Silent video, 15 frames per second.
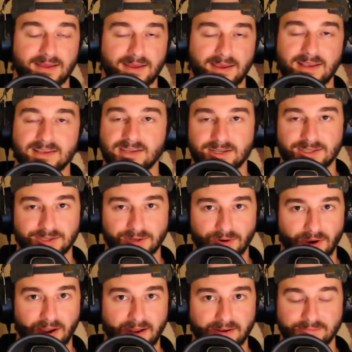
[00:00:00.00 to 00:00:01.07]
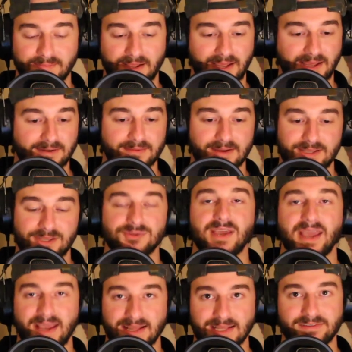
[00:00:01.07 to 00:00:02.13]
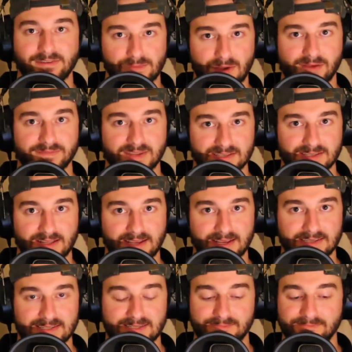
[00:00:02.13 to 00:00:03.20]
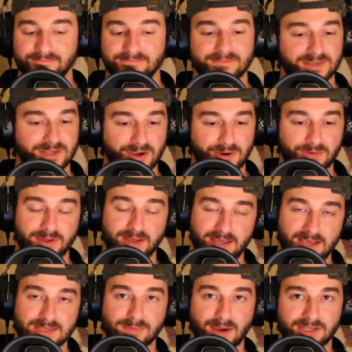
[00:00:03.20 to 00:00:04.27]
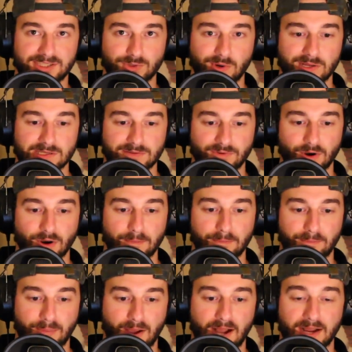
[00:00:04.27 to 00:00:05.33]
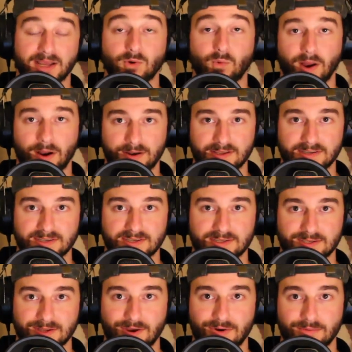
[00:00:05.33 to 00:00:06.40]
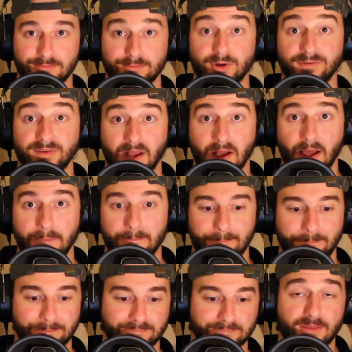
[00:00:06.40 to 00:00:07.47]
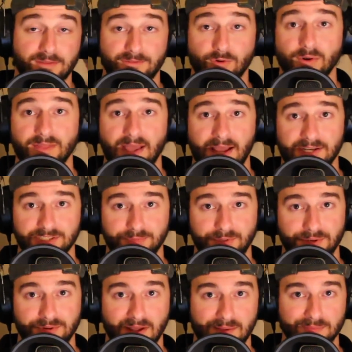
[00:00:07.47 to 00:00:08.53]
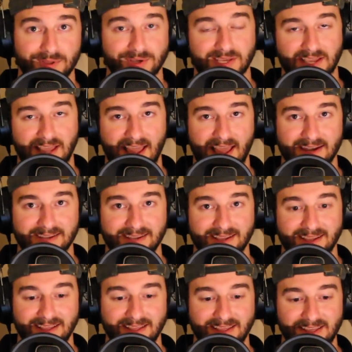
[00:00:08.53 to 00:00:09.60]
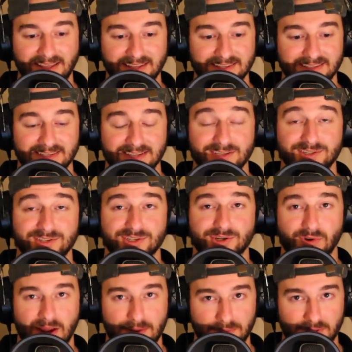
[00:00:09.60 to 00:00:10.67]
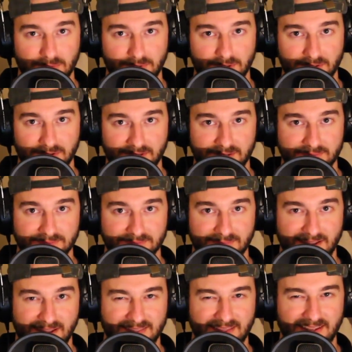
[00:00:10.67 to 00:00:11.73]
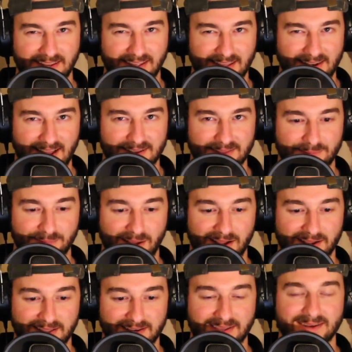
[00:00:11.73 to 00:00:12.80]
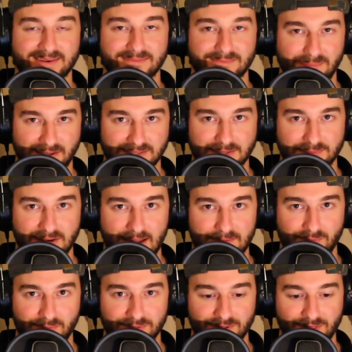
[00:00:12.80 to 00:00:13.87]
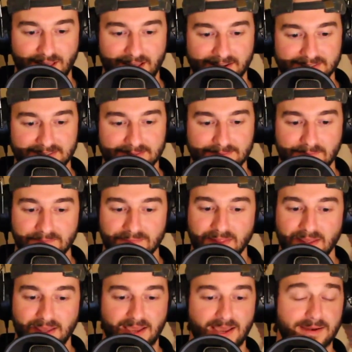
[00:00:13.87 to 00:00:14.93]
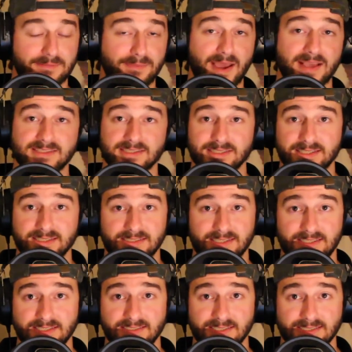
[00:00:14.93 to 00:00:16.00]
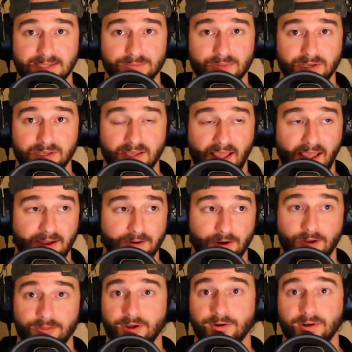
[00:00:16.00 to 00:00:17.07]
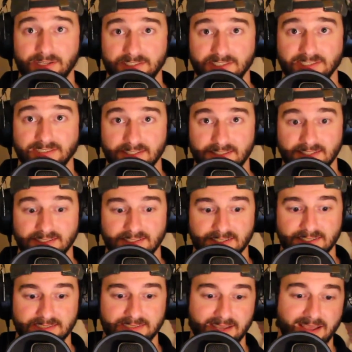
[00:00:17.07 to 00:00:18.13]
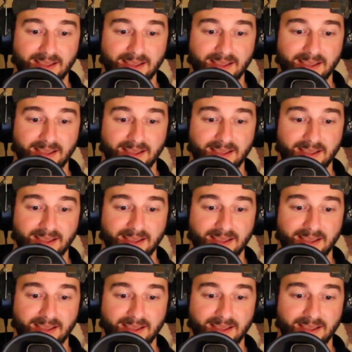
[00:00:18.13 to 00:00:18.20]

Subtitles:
He's going to do great, and you can't leave him off this list. So he's my choice for pocket awareness. So moving on. The fourth attribute I'm looking at is Scramble Ability. Can they get out of the pocket and make something happen with their legs? And basically the statistics I'm looking at are their rushing statistics.